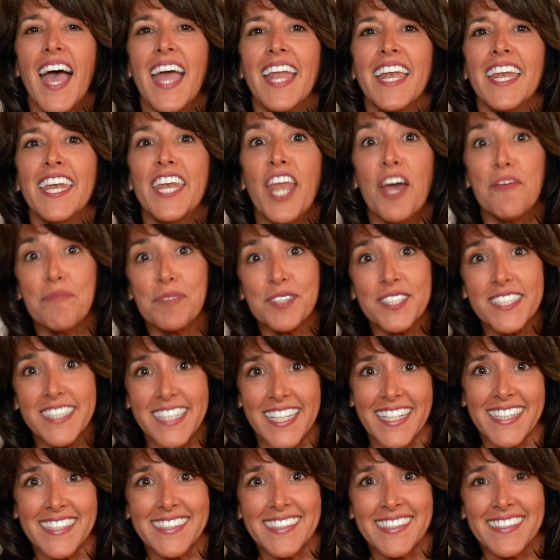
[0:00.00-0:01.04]
Number
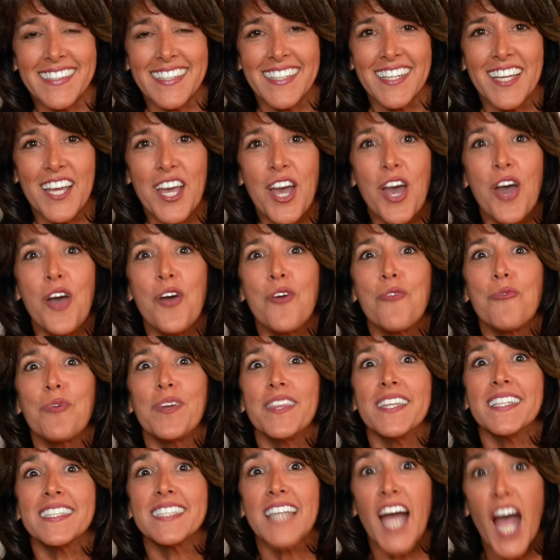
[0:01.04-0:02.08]
6,
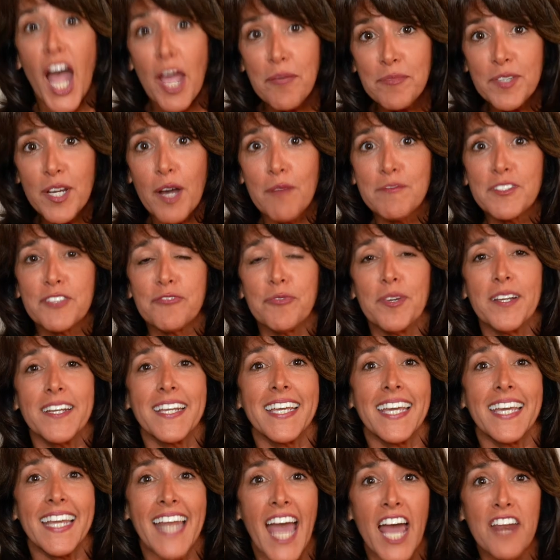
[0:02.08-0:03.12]
when the time comes for me to
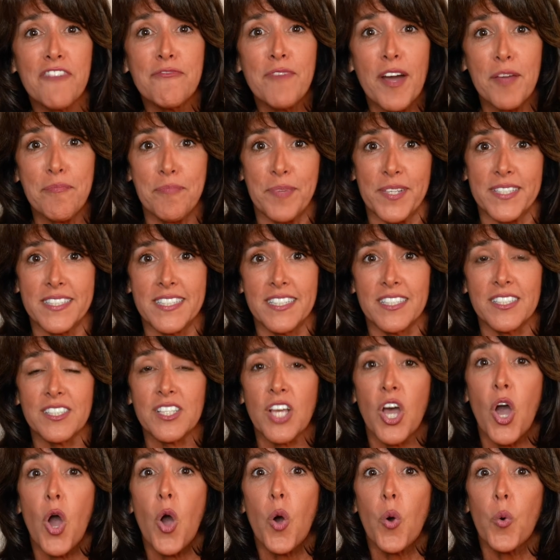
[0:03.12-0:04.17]
get out of my business,
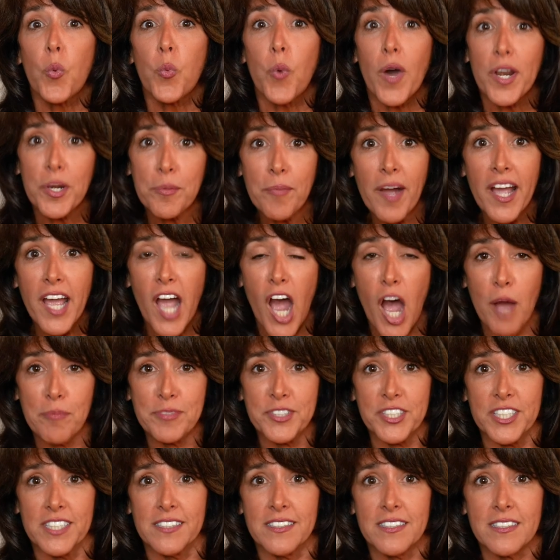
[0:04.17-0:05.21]
what are my
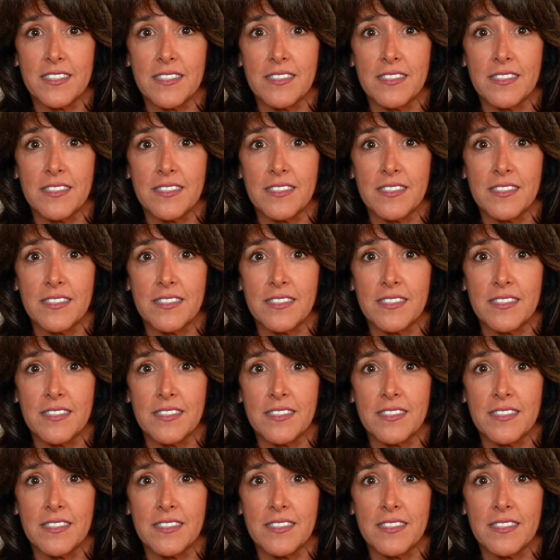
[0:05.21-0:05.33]
options?